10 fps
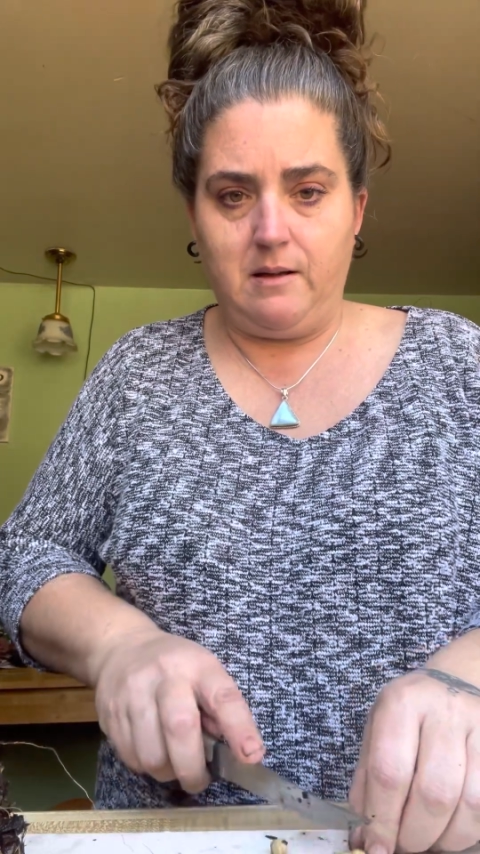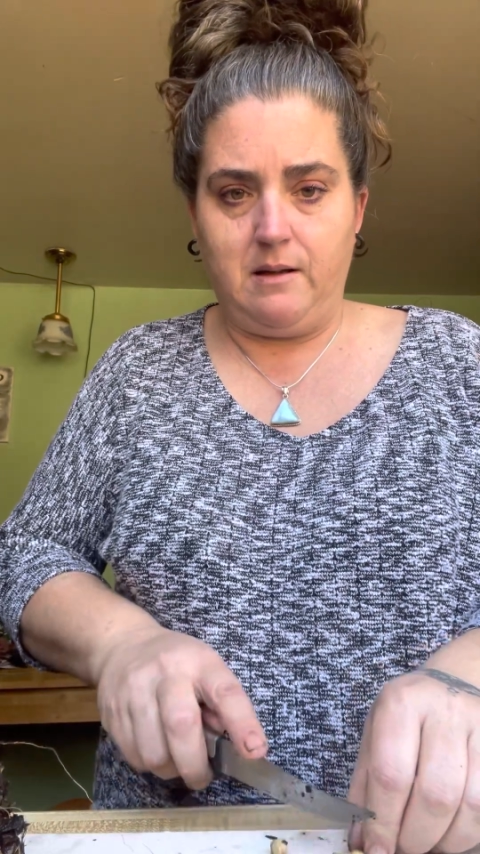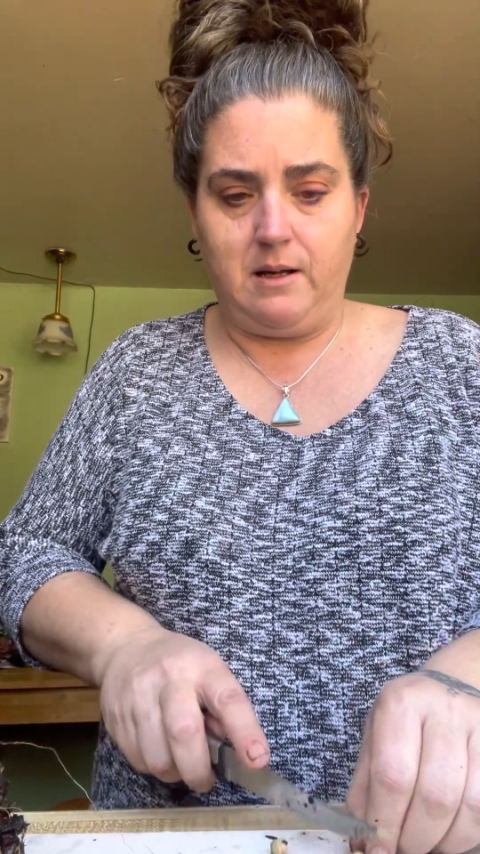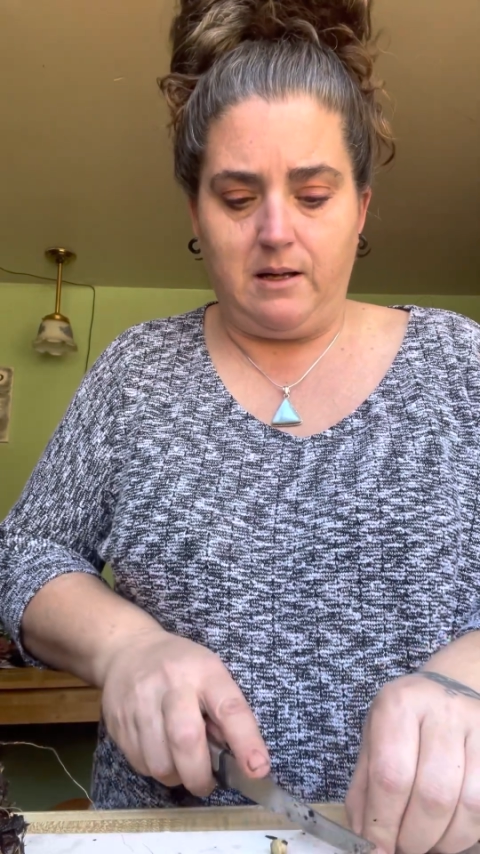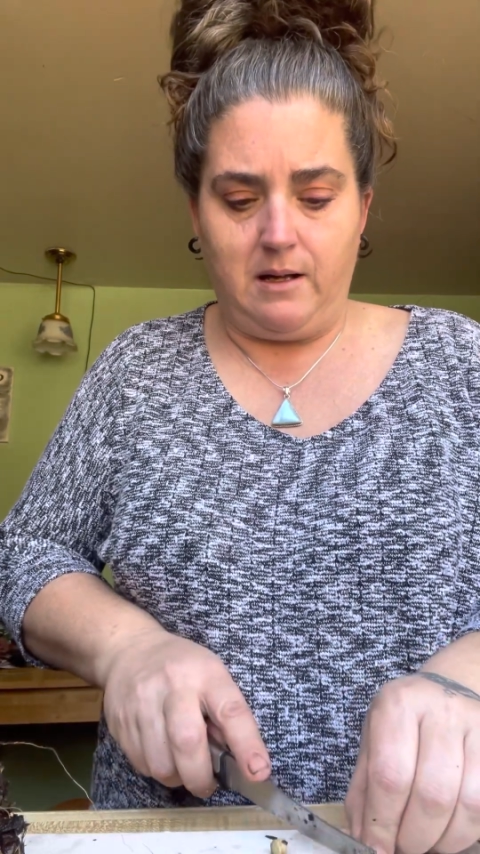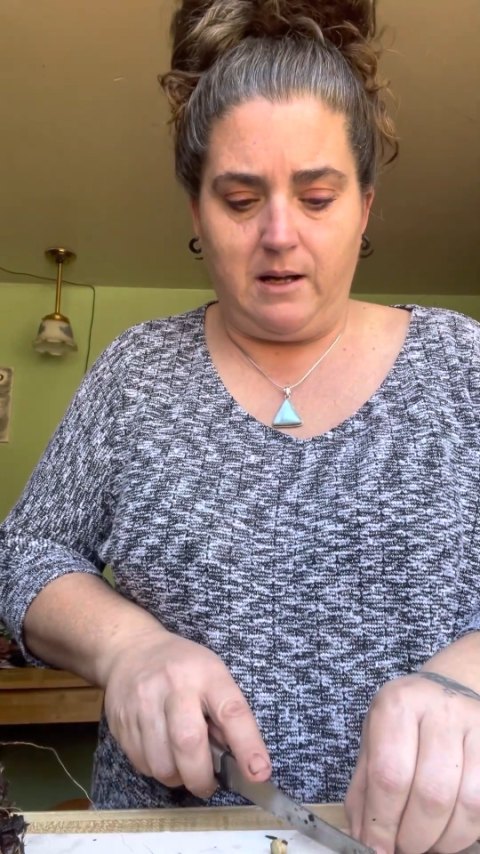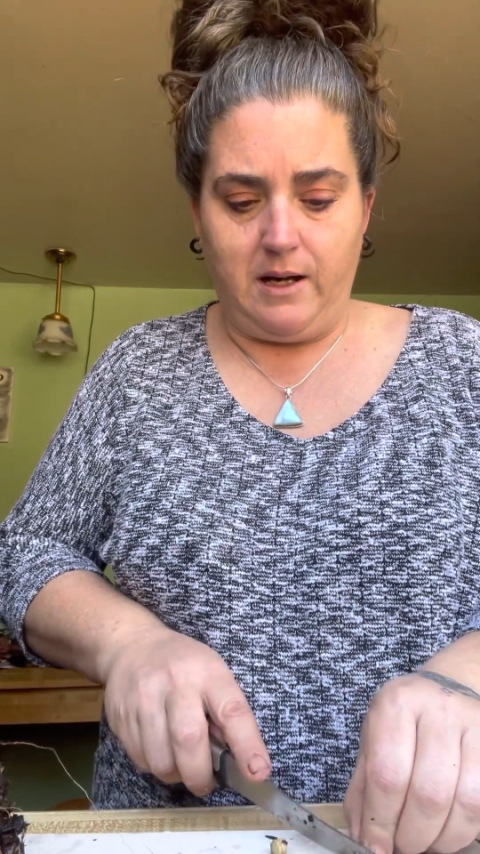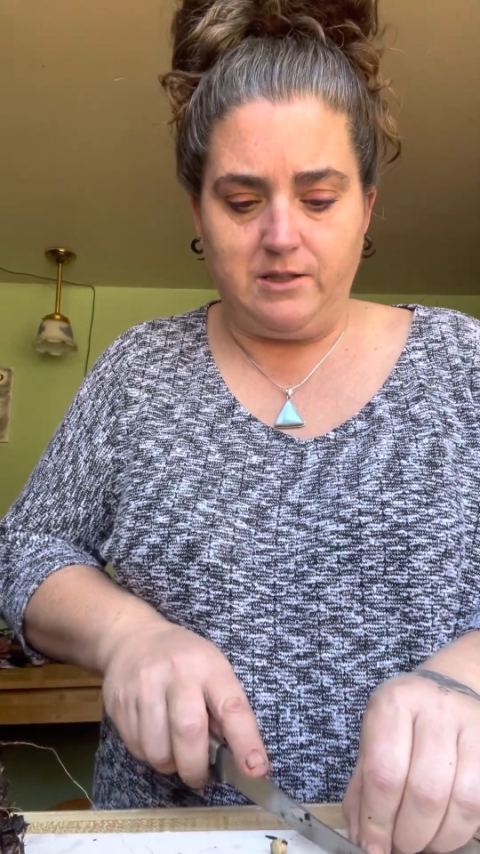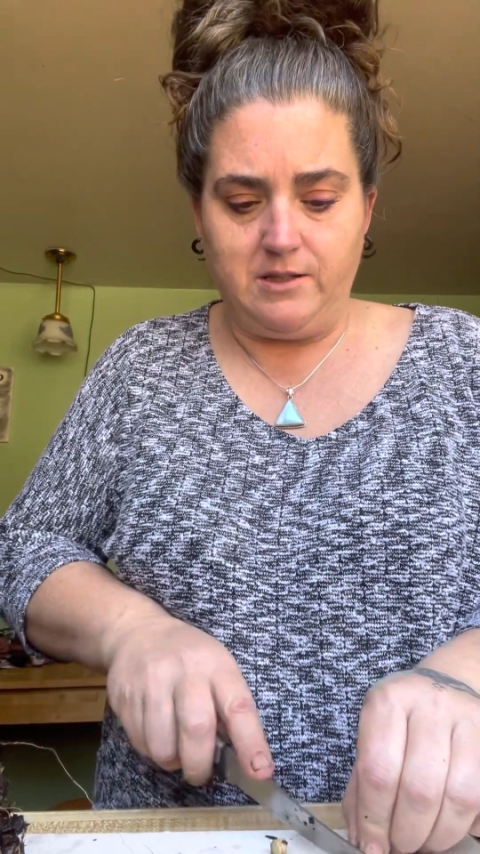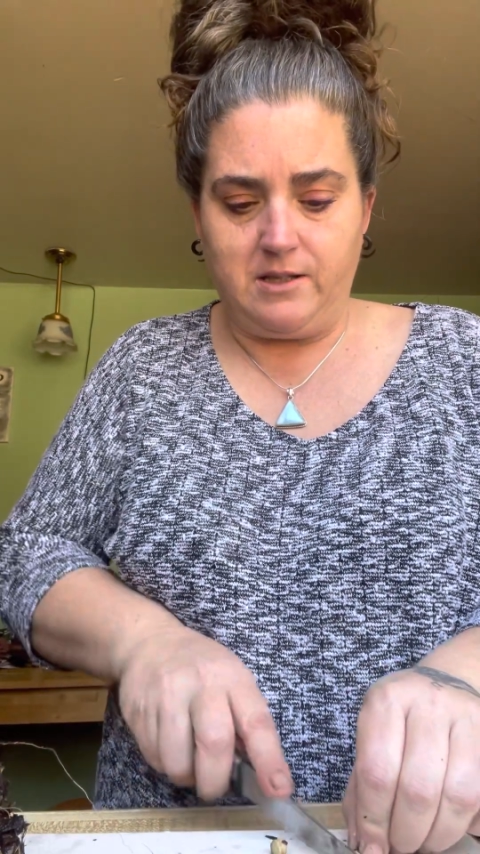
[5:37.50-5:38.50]
And I
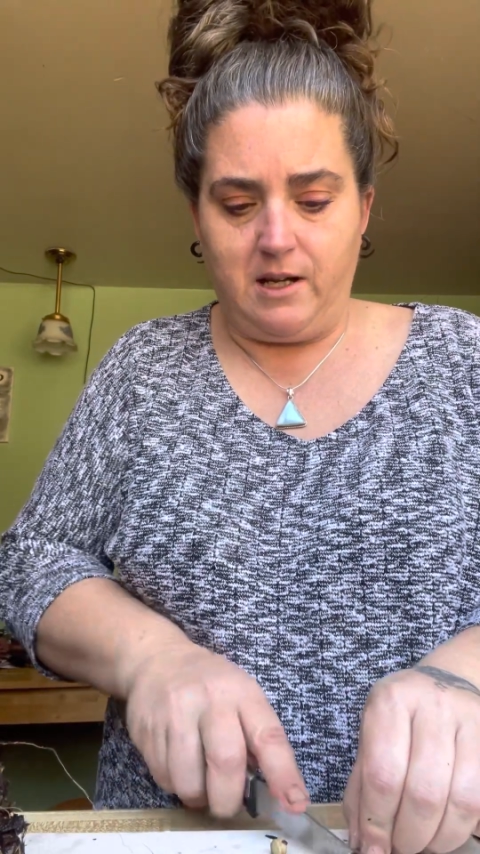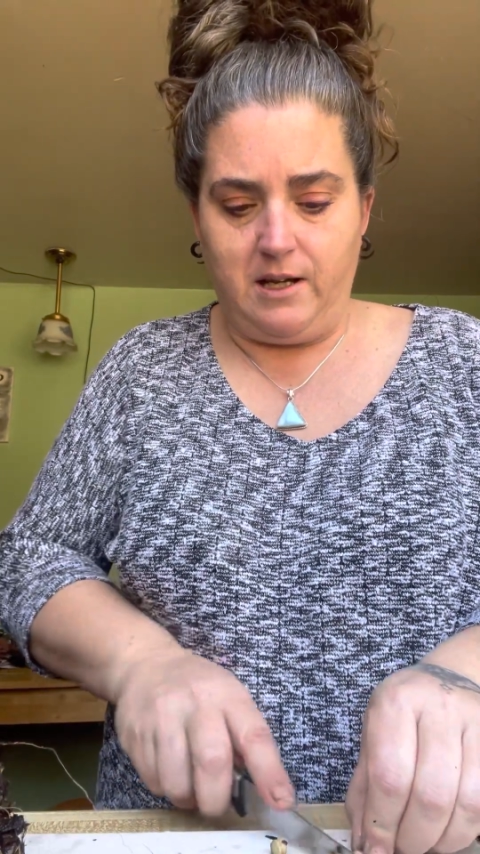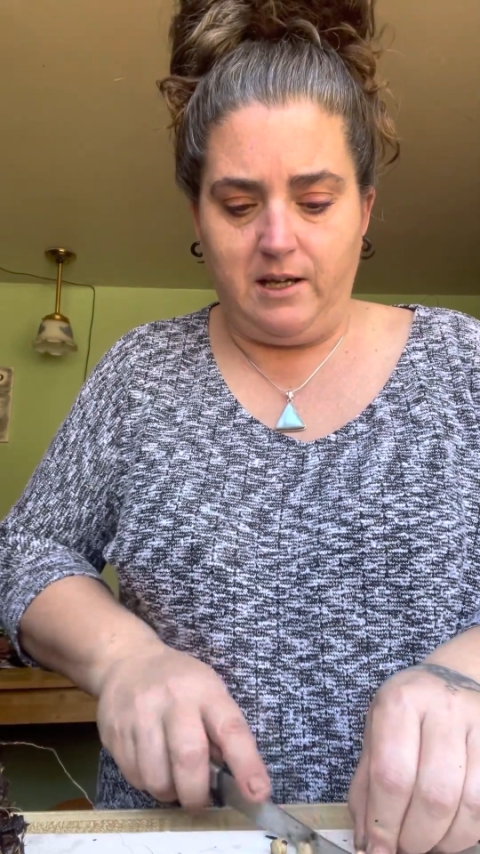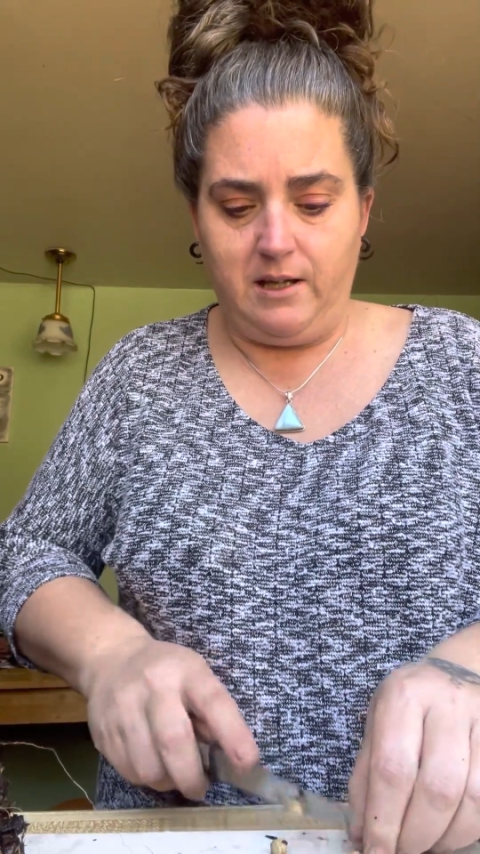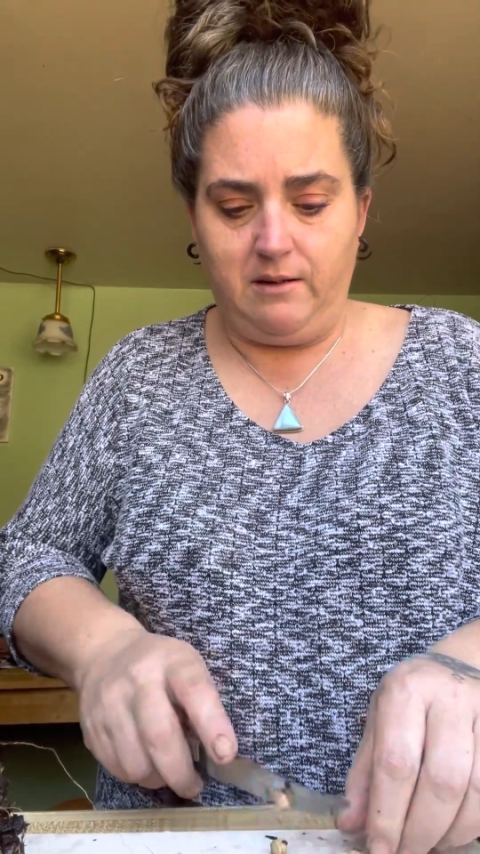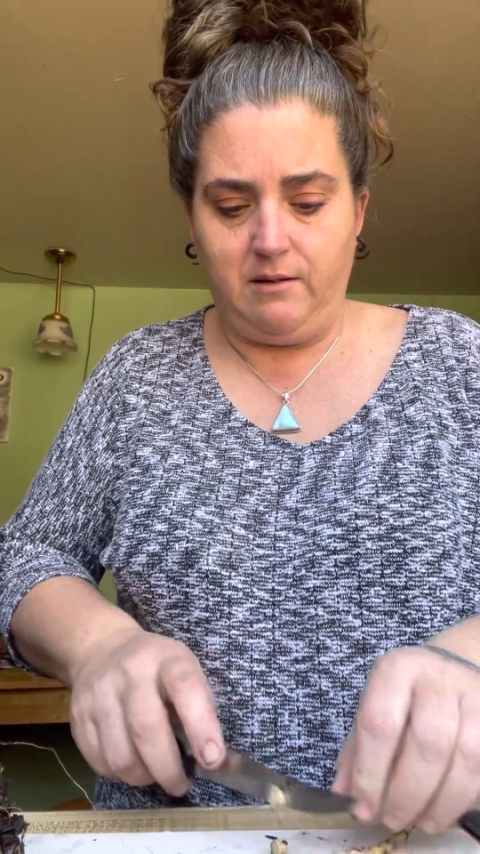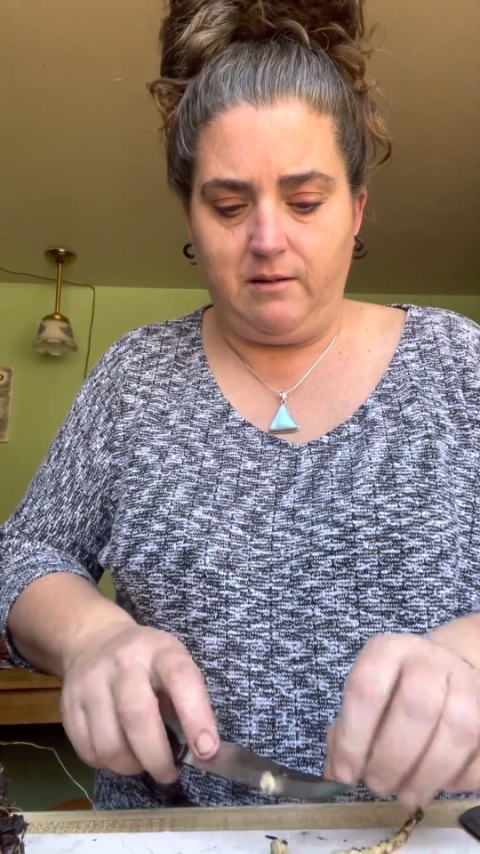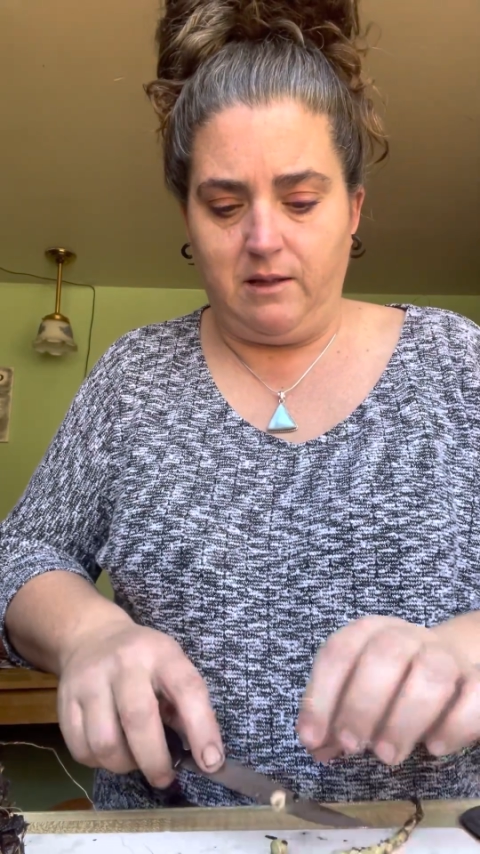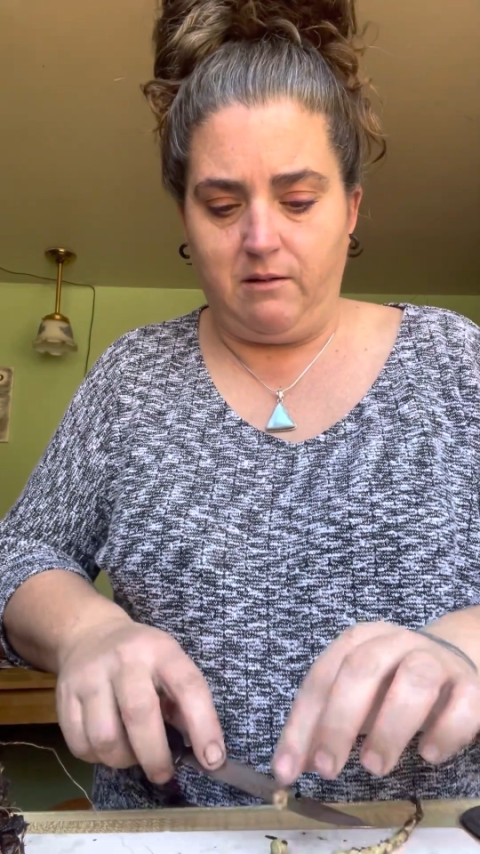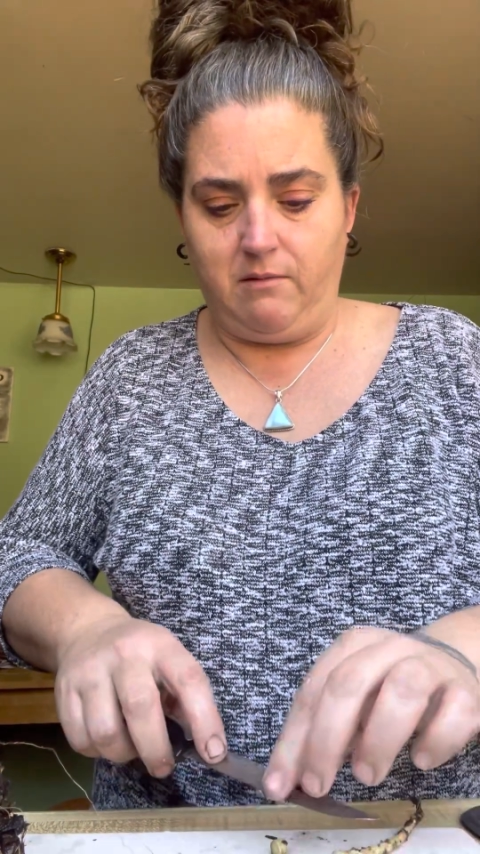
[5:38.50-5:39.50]
just cut it into
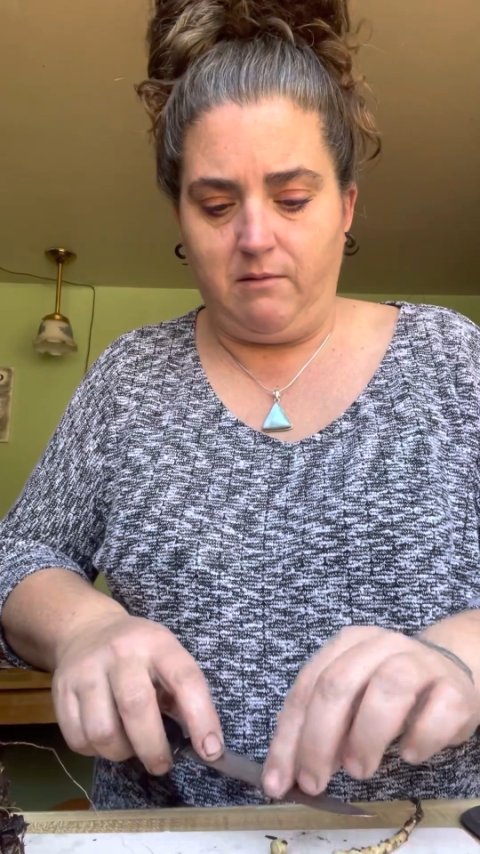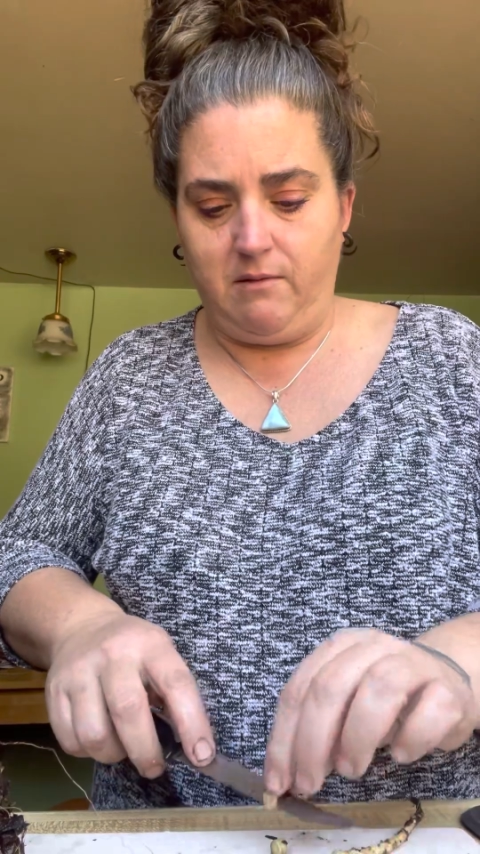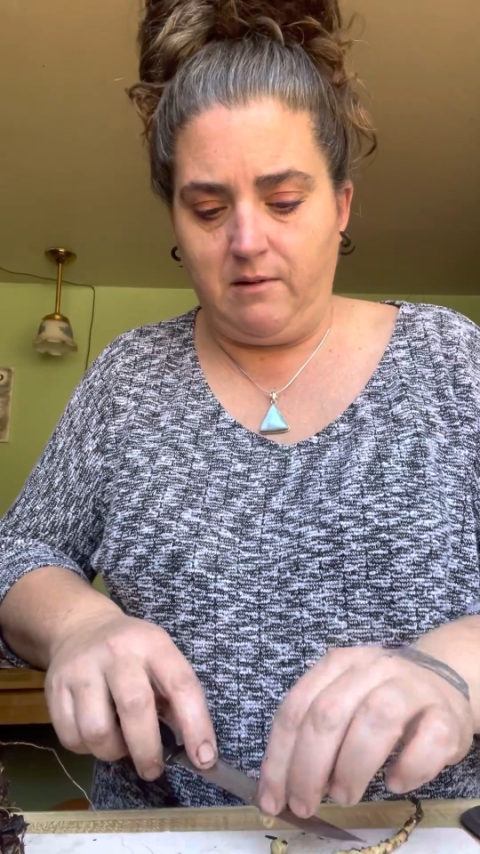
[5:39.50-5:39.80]
little